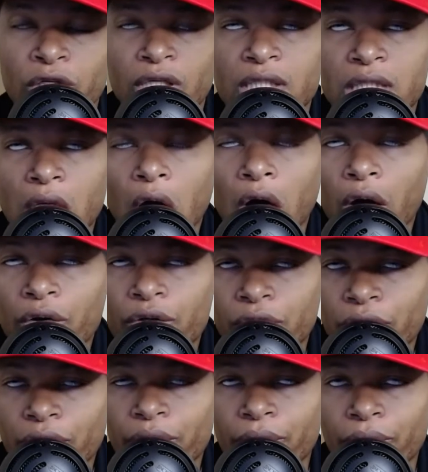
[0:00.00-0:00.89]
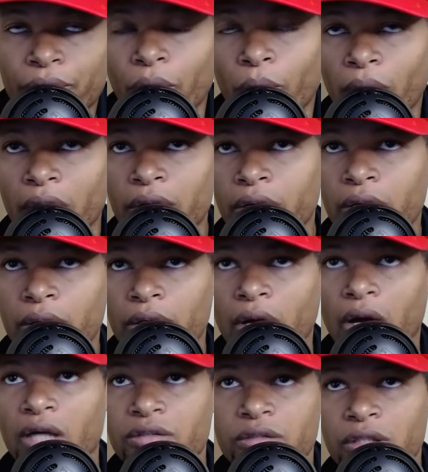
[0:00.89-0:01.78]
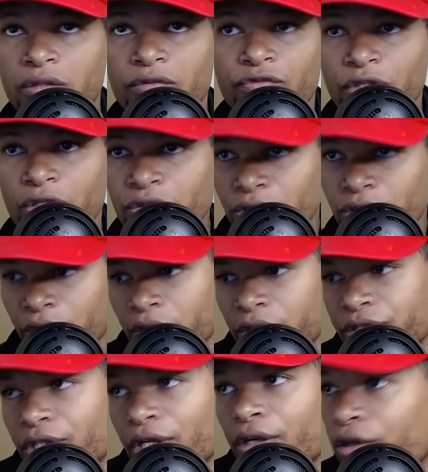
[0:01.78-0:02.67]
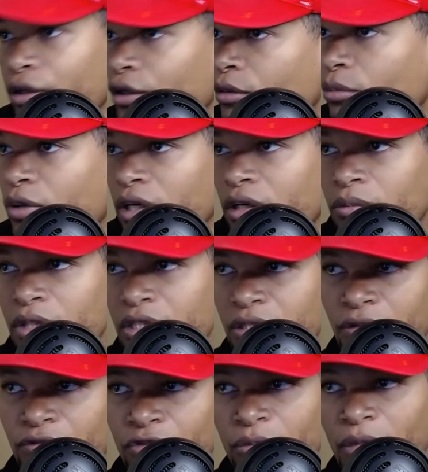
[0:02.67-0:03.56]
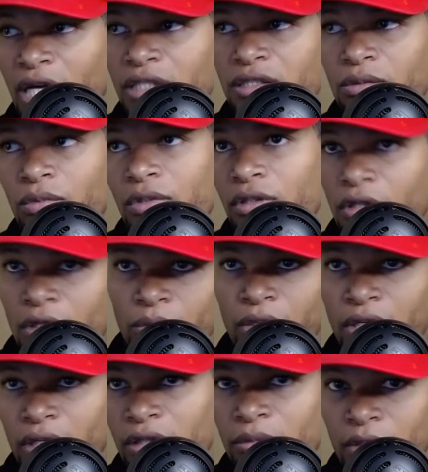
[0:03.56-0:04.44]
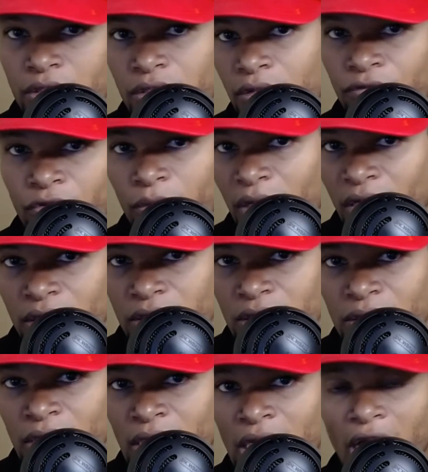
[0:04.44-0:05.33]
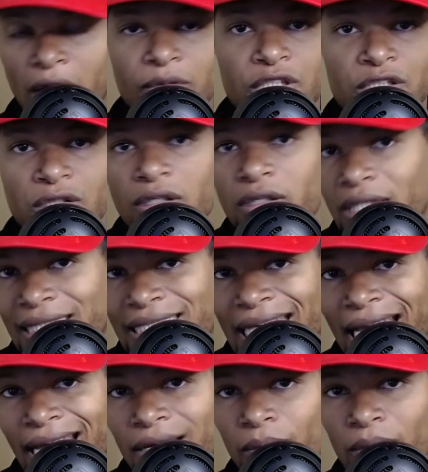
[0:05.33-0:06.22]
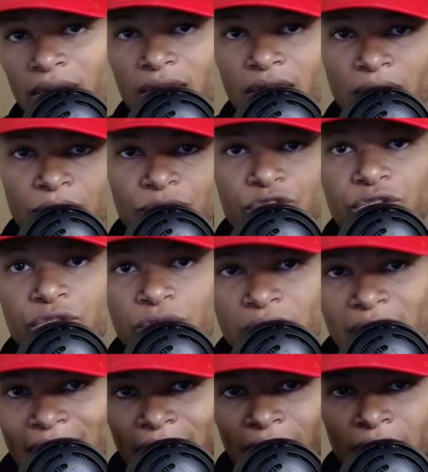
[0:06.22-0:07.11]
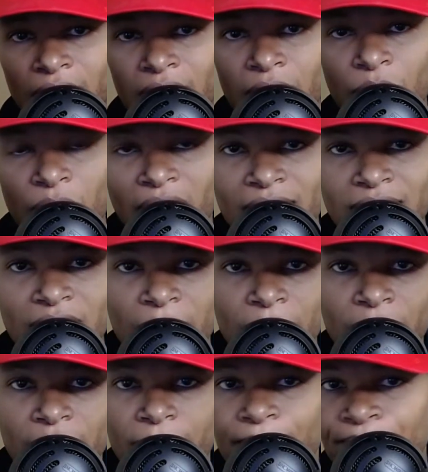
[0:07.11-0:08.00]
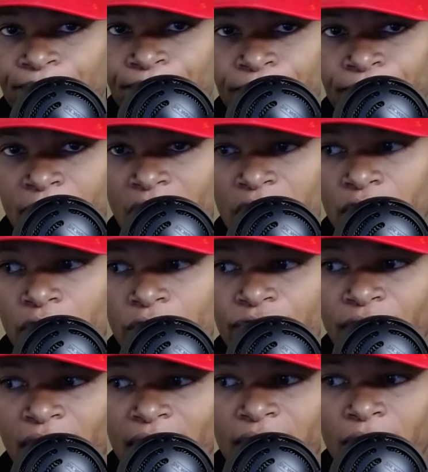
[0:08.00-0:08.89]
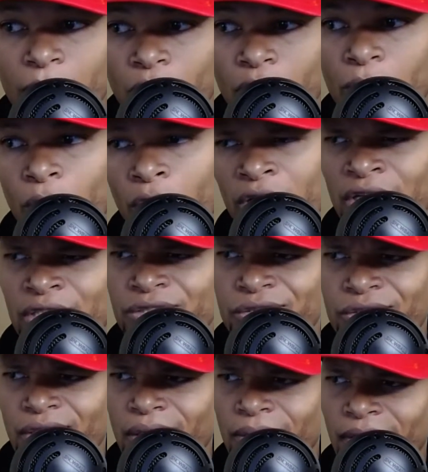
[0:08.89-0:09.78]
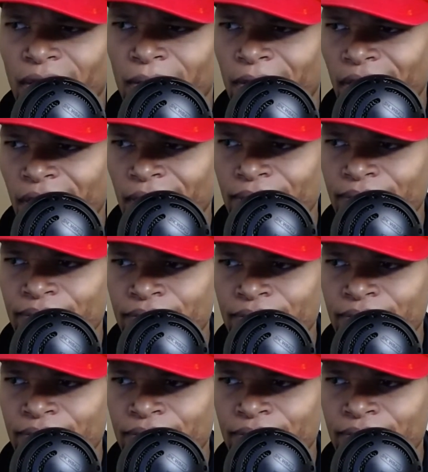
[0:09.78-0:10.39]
going to call you the one causing confusion. They're going to say you're bringing misinformation when they're bringing the misinformation. I mean, just look at the data when it comes to the pandemic, and you'll find that more and more countries are like, wait a minute,